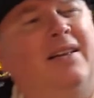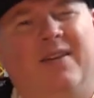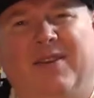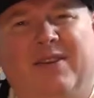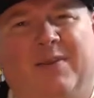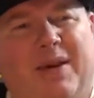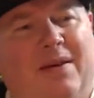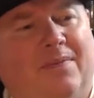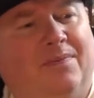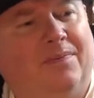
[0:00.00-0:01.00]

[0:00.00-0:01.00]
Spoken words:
I think that's about